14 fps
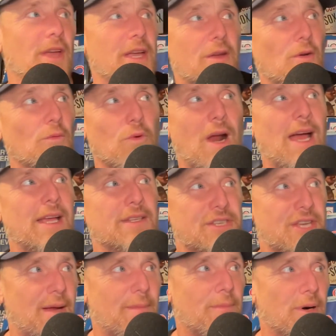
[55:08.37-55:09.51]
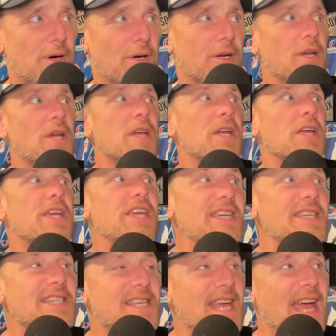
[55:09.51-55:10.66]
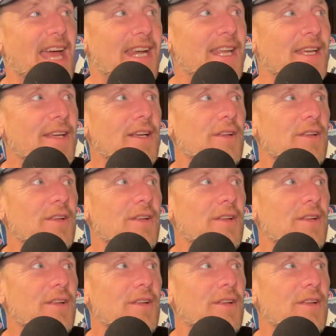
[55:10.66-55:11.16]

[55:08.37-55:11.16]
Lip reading: Like Ryan Sandberg, he said,